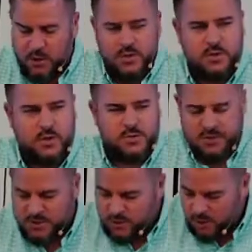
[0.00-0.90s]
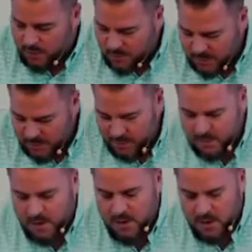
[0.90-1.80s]
Christians who are familiar
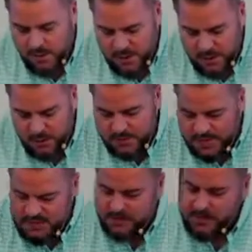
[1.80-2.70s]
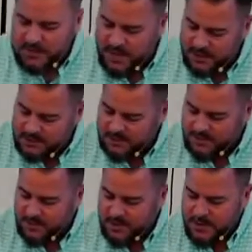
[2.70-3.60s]
with the Old Testament texts.
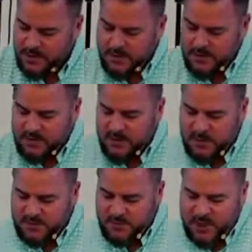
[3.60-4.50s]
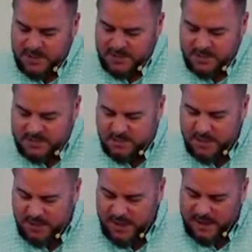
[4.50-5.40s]
So this phrasing is a
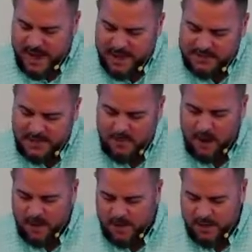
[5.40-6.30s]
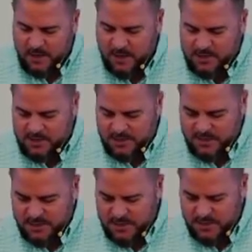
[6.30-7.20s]
bit like asking a modern day Christian,
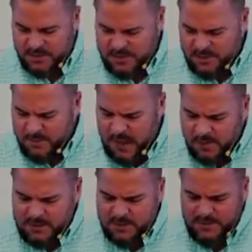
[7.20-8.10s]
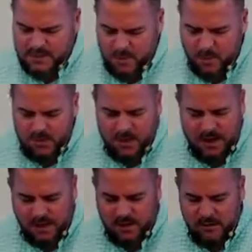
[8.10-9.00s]
doesn't the Bible say somewhere that
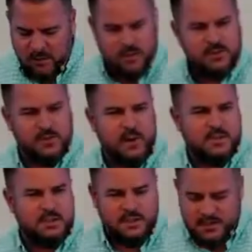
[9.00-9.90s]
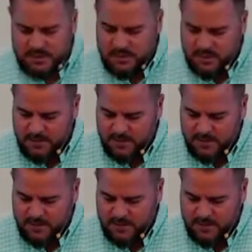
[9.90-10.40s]
God loved the world so much he sent his son?